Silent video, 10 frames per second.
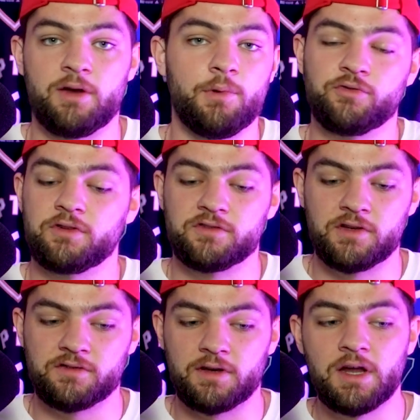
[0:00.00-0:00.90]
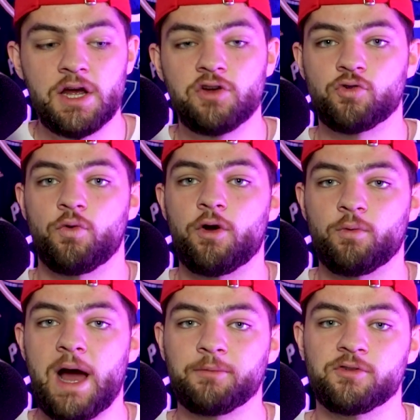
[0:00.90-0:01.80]
and most consistent Toronto
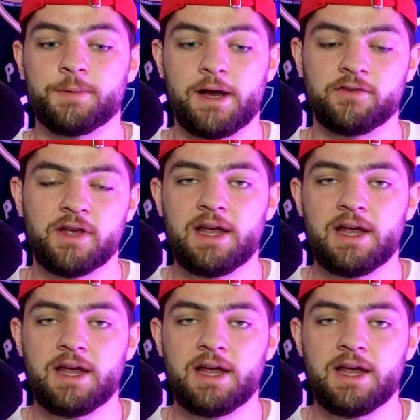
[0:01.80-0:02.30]
Raptors players.